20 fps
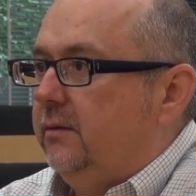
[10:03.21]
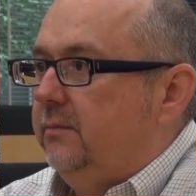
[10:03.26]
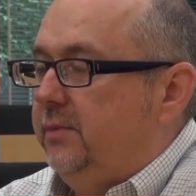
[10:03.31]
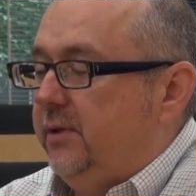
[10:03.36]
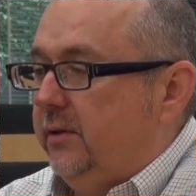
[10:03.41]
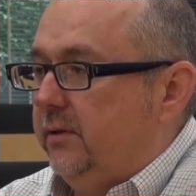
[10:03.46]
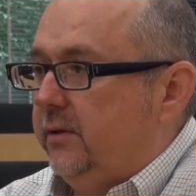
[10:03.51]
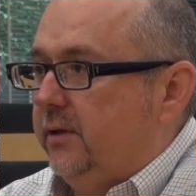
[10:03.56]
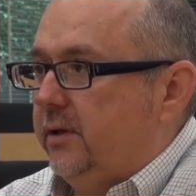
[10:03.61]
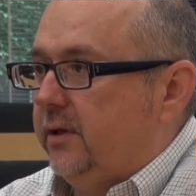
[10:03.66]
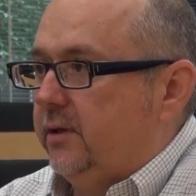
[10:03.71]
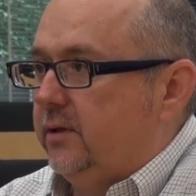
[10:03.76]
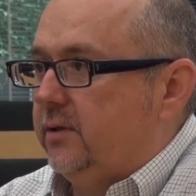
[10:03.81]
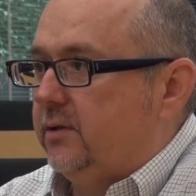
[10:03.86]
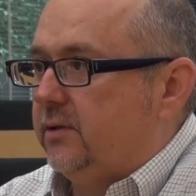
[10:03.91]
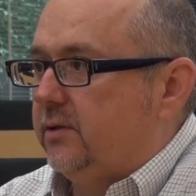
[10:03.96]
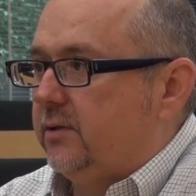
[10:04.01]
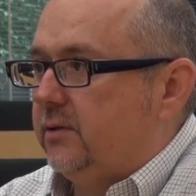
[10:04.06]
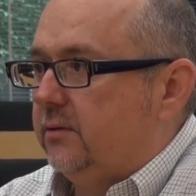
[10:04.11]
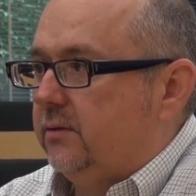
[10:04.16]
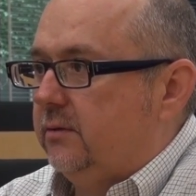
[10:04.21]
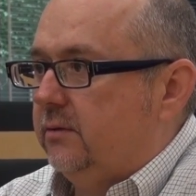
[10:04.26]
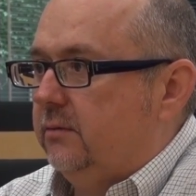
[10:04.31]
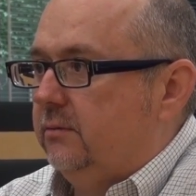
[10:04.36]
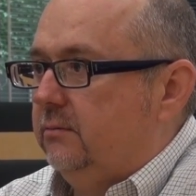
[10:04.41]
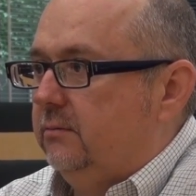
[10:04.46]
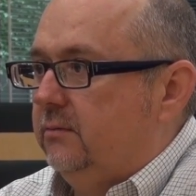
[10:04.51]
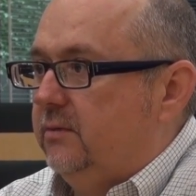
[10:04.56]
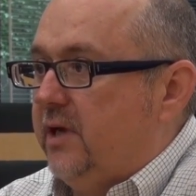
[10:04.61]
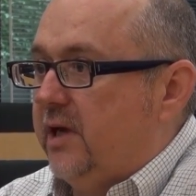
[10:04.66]
periods
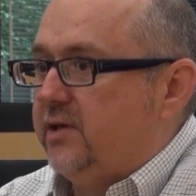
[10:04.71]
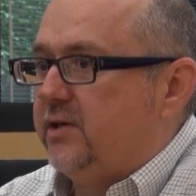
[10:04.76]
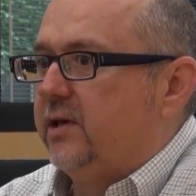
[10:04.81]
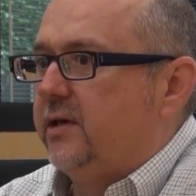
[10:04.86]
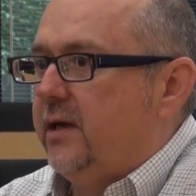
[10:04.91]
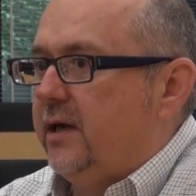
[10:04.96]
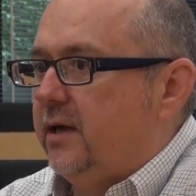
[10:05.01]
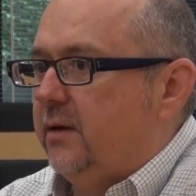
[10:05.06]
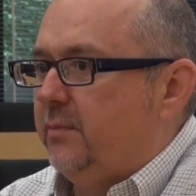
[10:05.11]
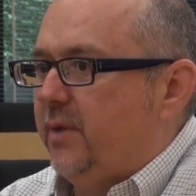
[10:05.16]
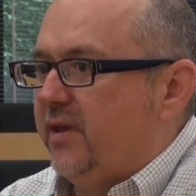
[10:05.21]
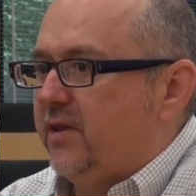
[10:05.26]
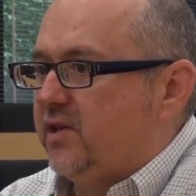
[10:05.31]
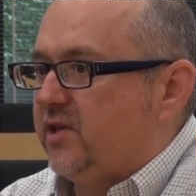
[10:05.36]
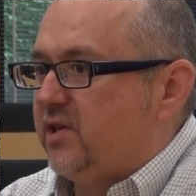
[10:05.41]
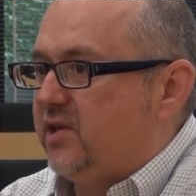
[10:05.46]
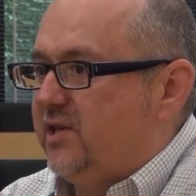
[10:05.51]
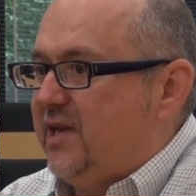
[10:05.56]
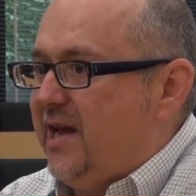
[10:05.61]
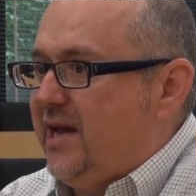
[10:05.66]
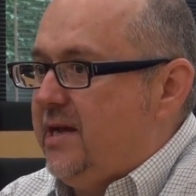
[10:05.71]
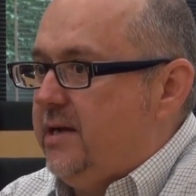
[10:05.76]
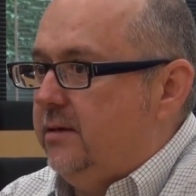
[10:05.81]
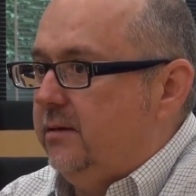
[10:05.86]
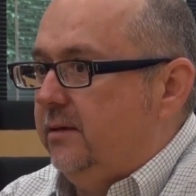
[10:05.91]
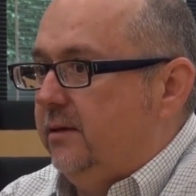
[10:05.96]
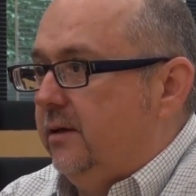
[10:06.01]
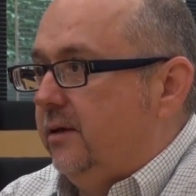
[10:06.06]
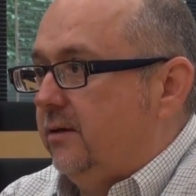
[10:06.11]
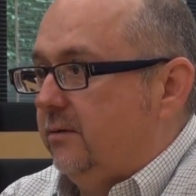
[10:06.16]
designated by the
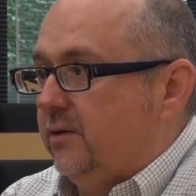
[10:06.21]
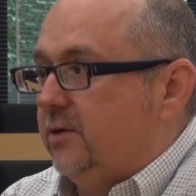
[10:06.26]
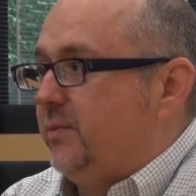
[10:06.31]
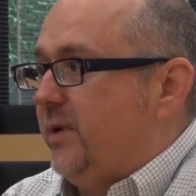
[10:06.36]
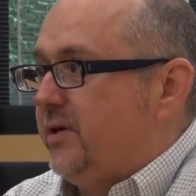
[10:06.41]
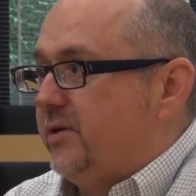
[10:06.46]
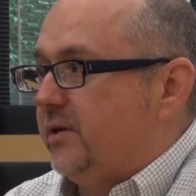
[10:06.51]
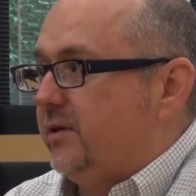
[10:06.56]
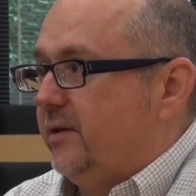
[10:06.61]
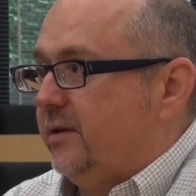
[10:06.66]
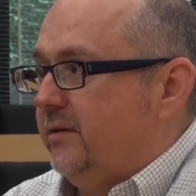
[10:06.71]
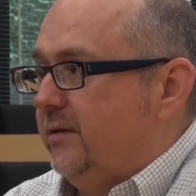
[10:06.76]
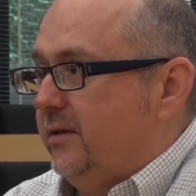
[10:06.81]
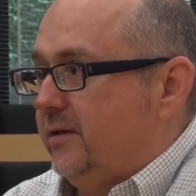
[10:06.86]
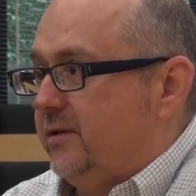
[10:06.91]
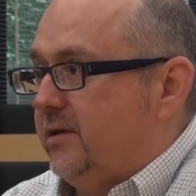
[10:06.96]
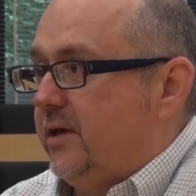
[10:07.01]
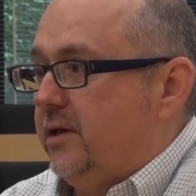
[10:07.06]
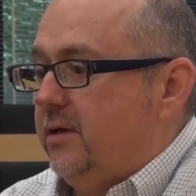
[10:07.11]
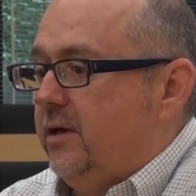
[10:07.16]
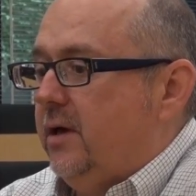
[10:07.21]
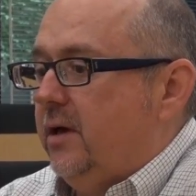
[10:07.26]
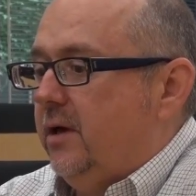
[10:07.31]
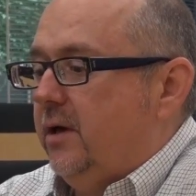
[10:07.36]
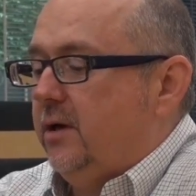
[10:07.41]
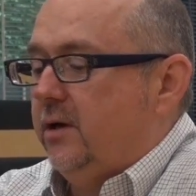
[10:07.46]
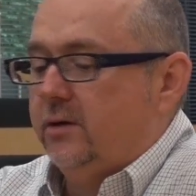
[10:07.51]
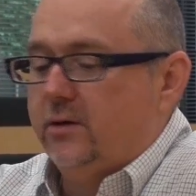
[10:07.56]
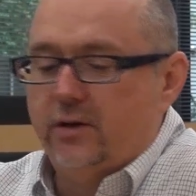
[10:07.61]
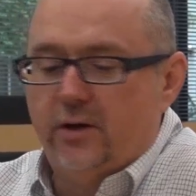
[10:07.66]
state, which basically they say,
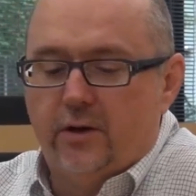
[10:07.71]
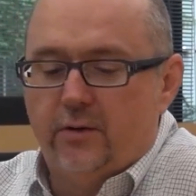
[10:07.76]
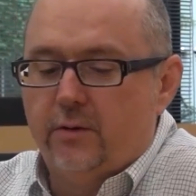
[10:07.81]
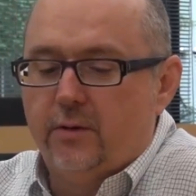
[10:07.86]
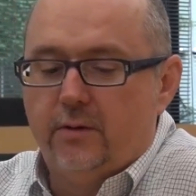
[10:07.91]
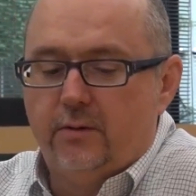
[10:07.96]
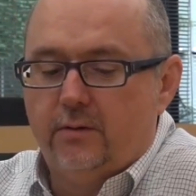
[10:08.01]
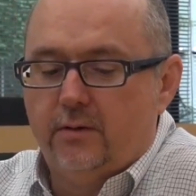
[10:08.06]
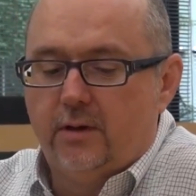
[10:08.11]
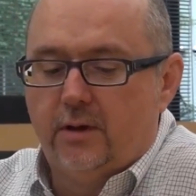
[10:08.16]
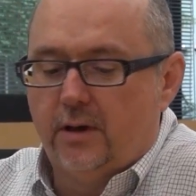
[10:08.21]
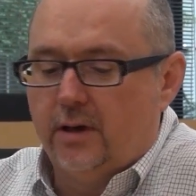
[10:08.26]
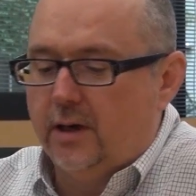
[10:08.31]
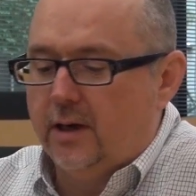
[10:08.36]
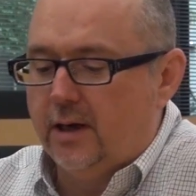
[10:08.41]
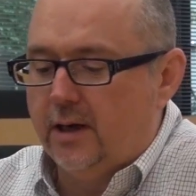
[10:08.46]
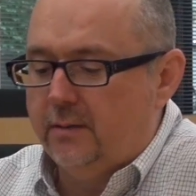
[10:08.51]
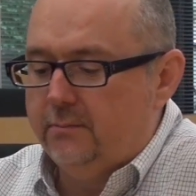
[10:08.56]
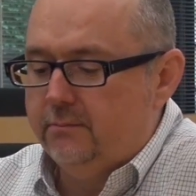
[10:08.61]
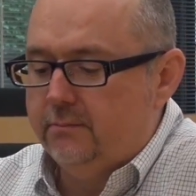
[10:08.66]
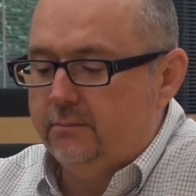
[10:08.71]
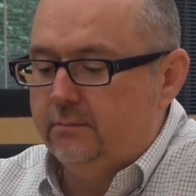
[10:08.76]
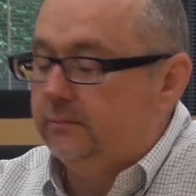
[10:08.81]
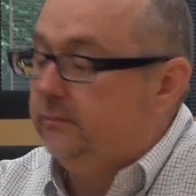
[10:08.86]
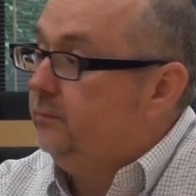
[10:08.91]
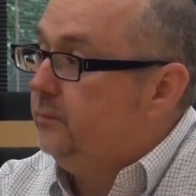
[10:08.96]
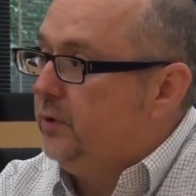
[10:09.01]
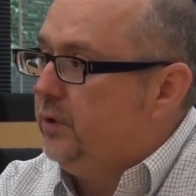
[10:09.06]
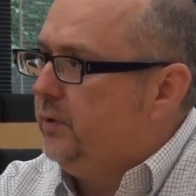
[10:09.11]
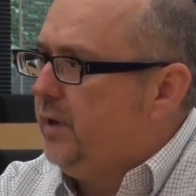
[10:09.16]
you have,
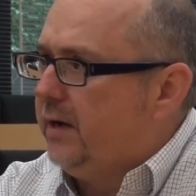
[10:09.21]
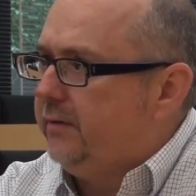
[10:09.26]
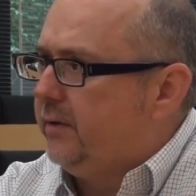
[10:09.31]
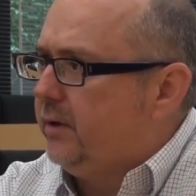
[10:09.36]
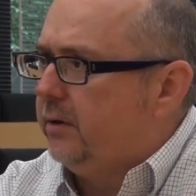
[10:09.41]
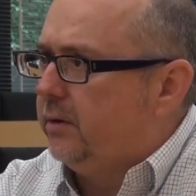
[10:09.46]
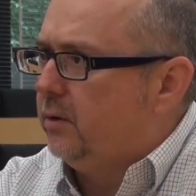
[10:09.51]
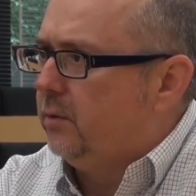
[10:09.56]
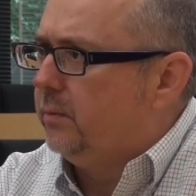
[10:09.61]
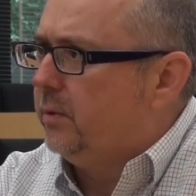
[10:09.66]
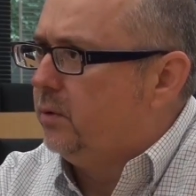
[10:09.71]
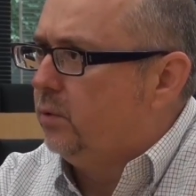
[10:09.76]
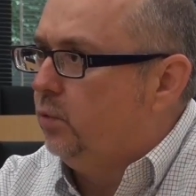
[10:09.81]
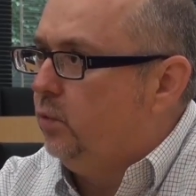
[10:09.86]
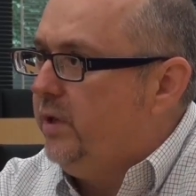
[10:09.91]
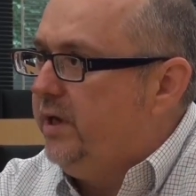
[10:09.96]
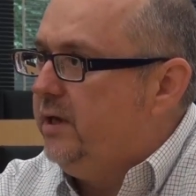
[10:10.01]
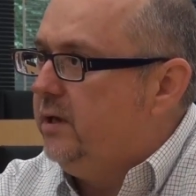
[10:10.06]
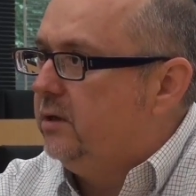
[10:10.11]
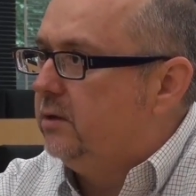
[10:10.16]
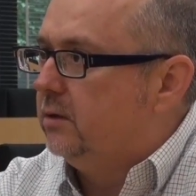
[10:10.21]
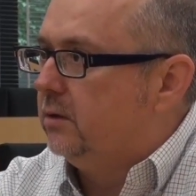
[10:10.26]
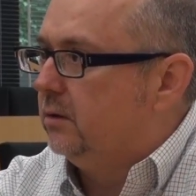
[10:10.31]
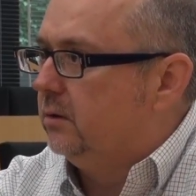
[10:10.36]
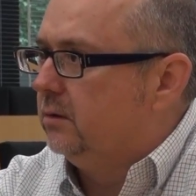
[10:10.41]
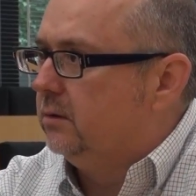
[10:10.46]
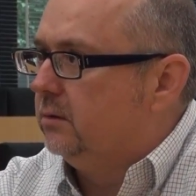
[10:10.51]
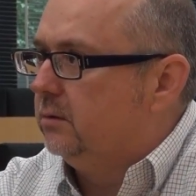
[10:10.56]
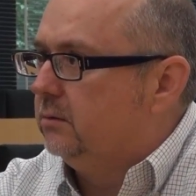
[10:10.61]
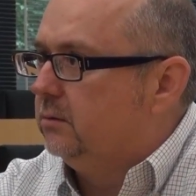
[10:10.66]
I don't know, about a week
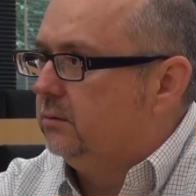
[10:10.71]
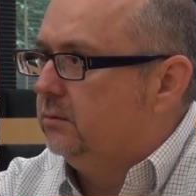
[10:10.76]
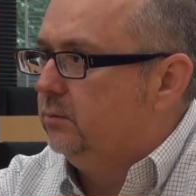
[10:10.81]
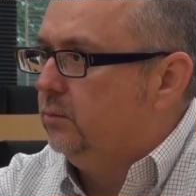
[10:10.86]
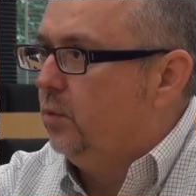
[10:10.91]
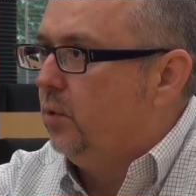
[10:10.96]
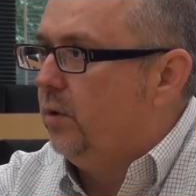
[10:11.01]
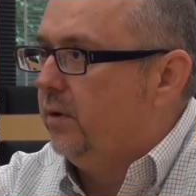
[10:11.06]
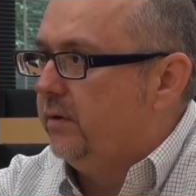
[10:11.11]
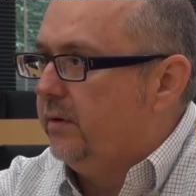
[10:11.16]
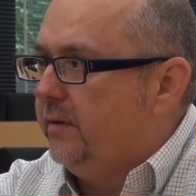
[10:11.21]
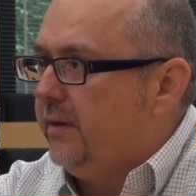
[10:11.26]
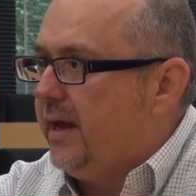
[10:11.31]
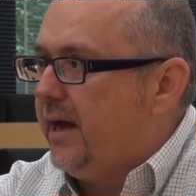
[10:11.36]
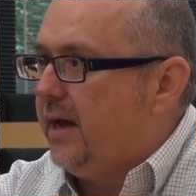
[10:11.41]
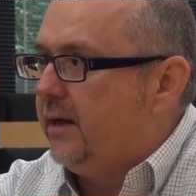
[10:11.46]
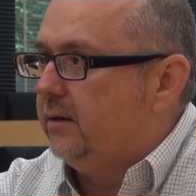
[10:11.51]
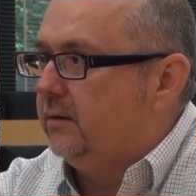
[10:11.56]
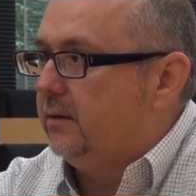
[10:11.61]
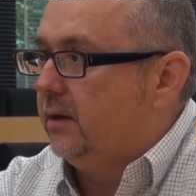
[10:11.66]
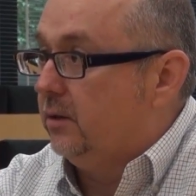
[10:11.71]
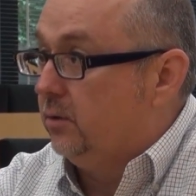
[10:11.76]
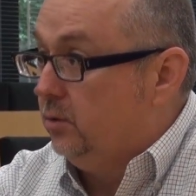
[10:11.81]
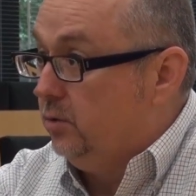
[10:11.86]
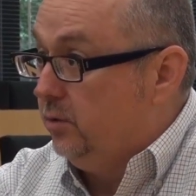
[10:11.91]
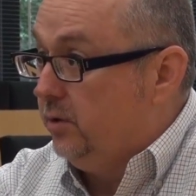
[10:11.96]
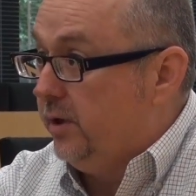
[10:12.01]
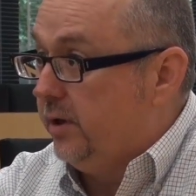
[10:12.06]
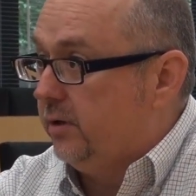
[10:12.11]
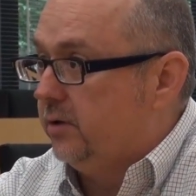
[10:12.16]
or more than that at
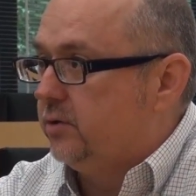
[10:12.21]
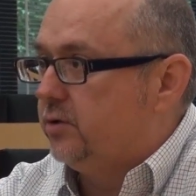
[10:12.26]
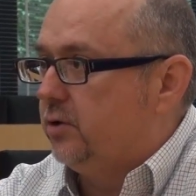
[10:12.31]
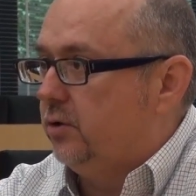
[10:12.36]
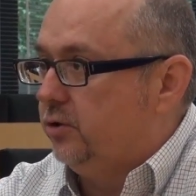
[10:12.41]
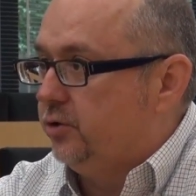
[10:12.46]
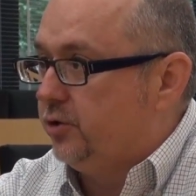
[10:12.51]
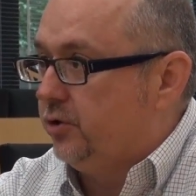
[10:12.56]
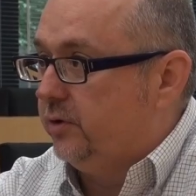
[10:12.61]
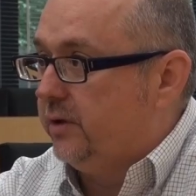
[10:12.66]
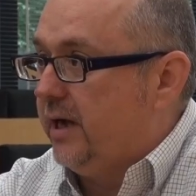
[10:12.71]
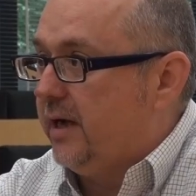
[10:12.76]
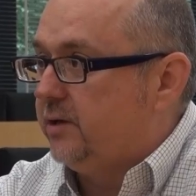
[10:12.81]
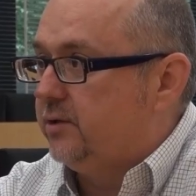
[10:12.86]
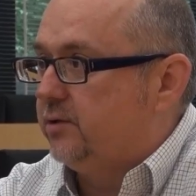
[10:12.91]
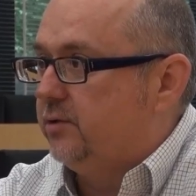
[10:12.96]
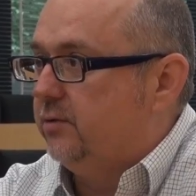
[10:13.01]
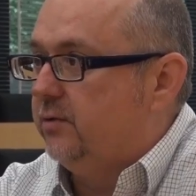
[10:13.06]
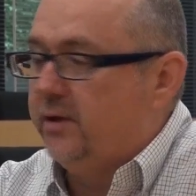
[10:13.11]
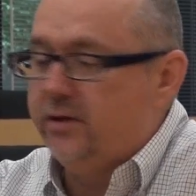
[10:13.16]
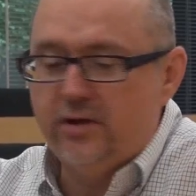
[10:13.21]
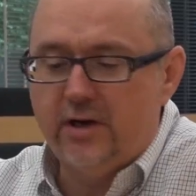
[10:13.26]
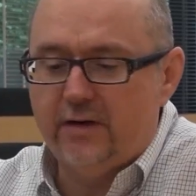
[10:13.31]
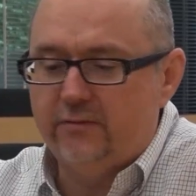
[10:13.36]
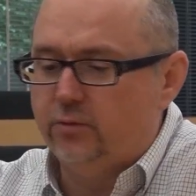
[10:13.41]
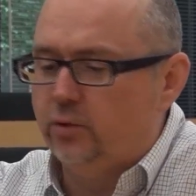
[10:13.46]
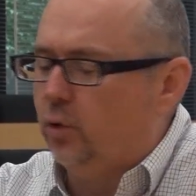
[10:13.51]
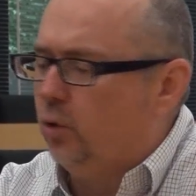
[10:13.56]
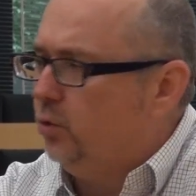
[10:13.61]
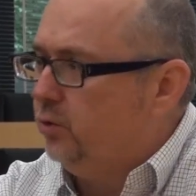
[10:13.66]
New Year's, called Shogatsu. Then you
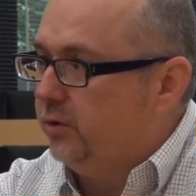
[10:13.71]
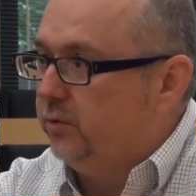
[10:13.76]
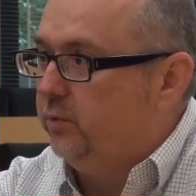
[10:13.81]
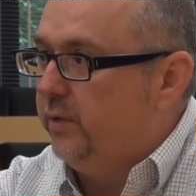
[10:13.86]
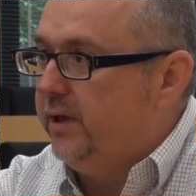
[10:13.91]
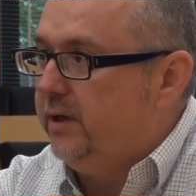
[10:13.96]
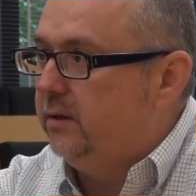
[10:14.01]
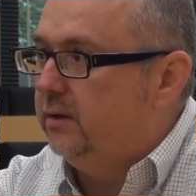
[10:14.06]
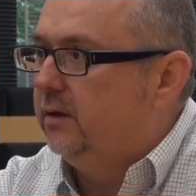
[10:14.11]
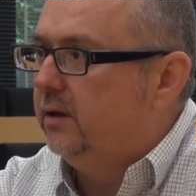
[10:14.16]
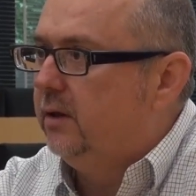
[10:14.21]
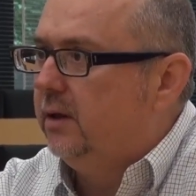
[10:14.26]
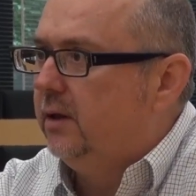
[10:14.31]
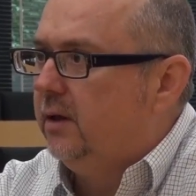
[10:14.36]
have Golden Week.